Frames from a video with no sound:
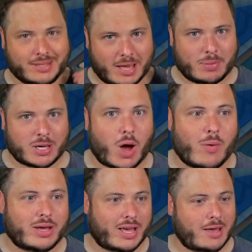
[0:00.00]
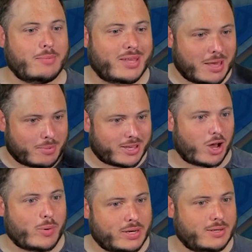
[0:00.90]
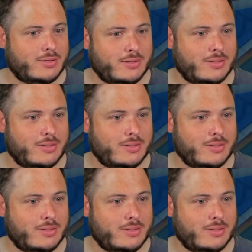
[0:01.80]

Keep it going, game. Keep it going.